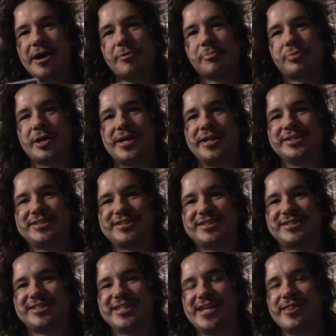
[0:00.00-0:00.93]
playing
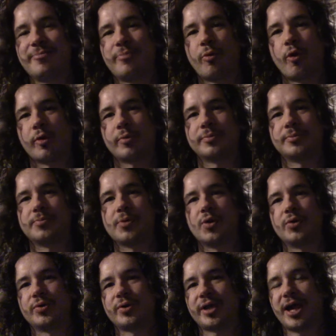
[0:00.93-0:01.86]
this in the portable
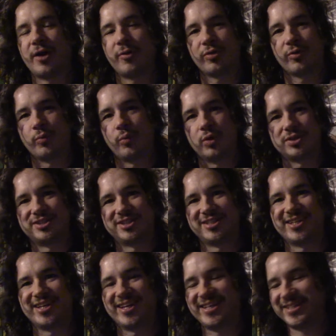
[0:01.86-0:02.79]
mode out in the woods
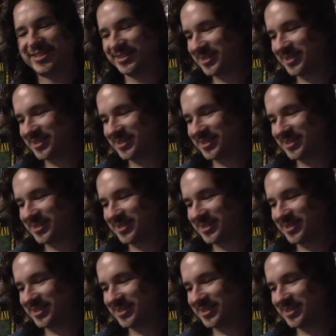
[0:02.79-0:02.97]
at night.